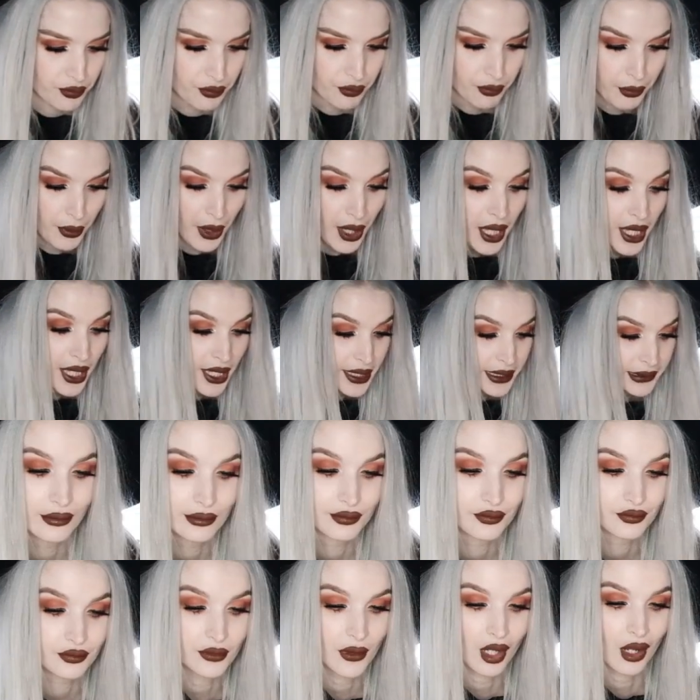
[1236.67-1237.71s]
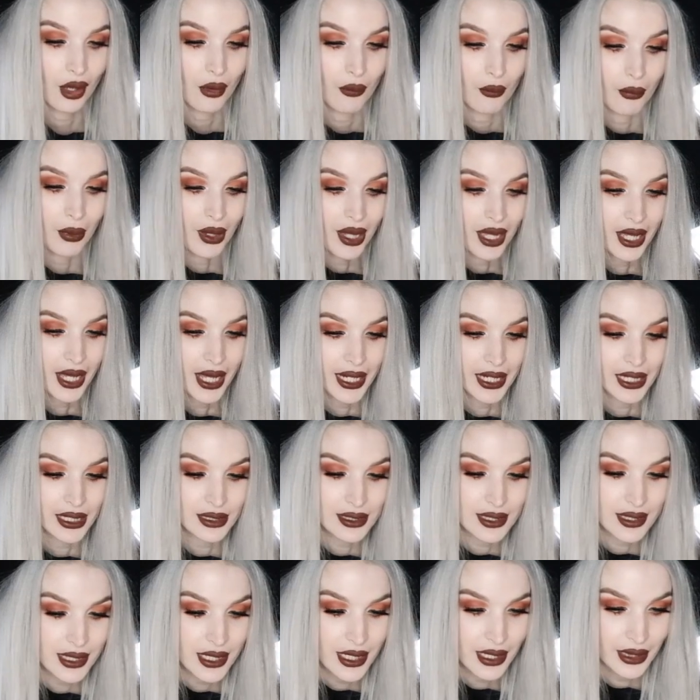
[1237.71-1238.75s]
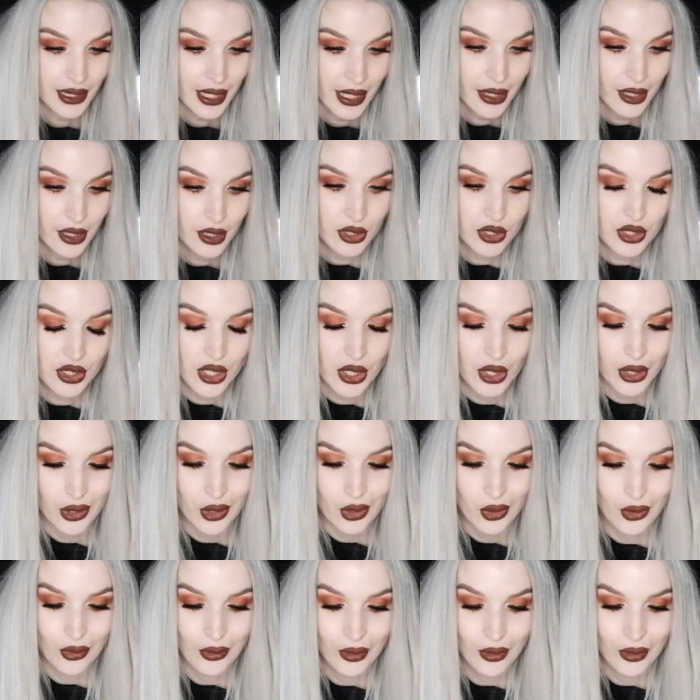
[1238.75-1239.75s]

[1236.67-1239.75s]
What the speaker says: but I didn't see it there, so